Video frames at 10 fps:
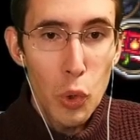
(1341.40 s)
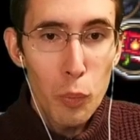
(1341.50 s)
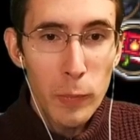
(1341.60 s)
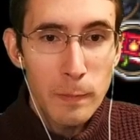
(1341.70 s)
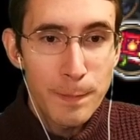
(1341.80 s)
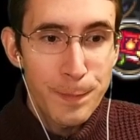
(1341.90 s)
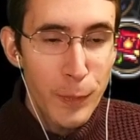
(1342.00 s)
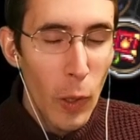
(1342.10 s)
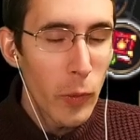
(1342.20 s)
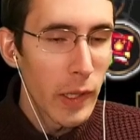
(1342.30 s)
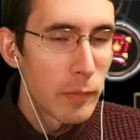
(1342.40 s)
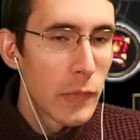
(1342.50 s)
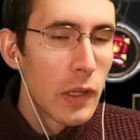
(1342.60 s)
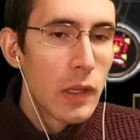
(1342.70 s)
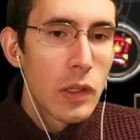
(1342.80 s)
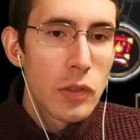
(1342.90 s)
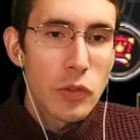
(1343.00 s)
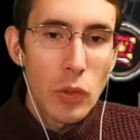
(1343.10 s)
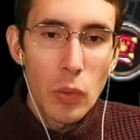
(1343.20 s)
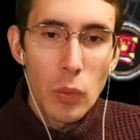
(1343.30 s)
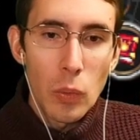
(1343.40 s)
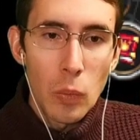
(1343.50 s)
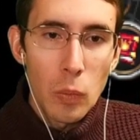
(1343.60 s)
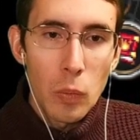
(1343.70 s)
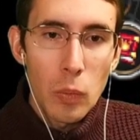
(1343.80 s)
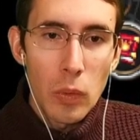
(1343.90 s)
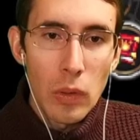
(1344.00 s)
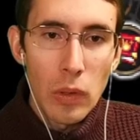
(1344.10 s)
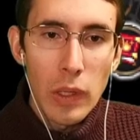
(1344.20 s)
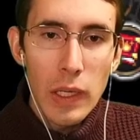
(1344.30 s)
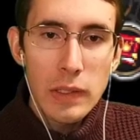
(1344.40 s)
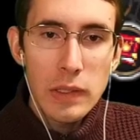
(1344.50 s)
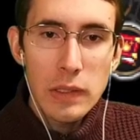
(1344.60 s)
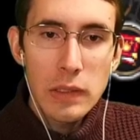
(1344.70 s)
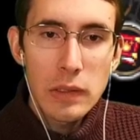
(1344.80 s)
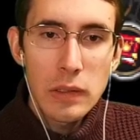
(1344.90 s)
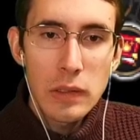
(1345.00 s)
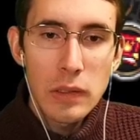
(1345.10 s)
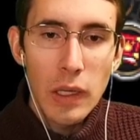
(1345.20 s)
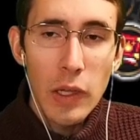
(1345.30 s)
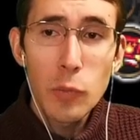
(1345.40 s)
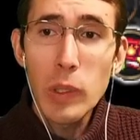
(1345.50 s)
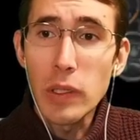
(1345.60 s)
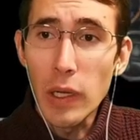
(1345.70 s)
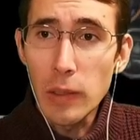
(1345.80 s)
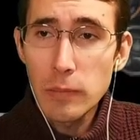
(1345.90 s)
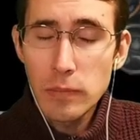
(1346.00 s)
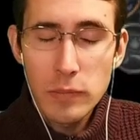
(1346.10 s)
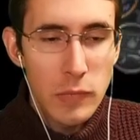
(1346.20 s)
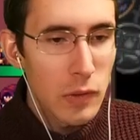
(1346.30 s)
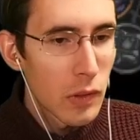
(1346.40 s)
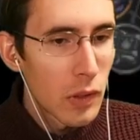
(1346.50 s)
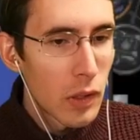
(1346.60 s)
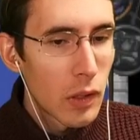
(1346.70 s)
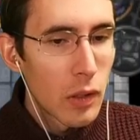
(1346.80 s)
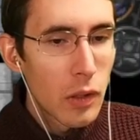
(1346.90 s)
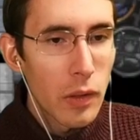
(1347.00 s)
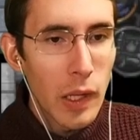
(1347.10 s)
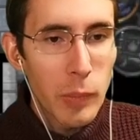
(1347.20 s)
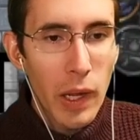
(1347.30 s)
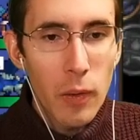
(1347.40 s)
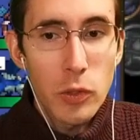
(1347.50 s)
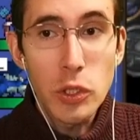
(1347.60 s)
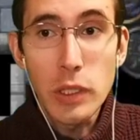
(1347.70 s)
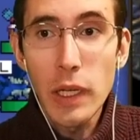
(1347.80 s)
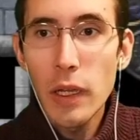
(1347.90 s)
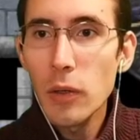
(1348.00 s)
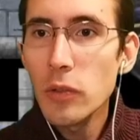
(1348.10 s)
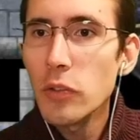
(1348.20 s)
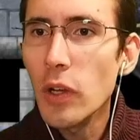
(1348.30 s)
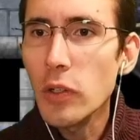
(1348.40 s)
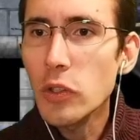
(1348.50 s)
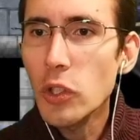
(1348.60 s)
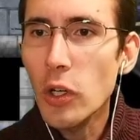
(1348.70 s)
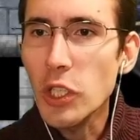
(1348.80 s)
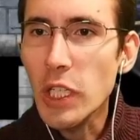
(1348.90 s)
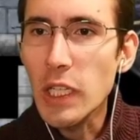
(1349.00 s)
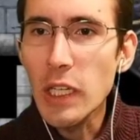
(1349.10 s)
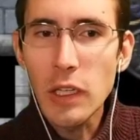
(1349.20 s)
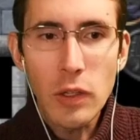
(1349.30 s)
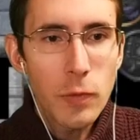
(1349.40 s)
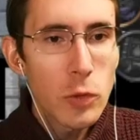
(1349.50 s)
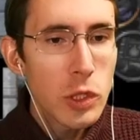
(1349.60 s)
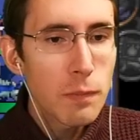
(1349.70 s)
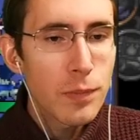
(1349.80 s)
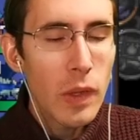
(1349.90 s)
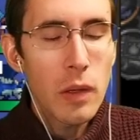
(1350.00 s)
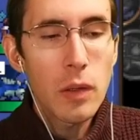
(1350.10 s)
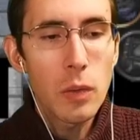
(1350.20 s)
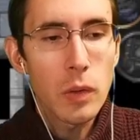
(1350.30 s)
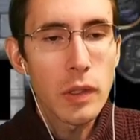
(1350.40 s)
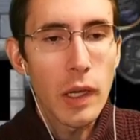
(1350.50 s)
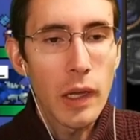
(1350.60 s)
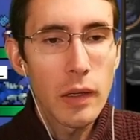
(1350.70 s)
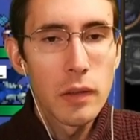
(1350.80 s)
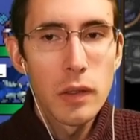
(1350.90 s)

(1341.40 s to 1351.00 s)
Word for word: Boop. Okay, so that has been done. That power should now start charging again in the future. Okay.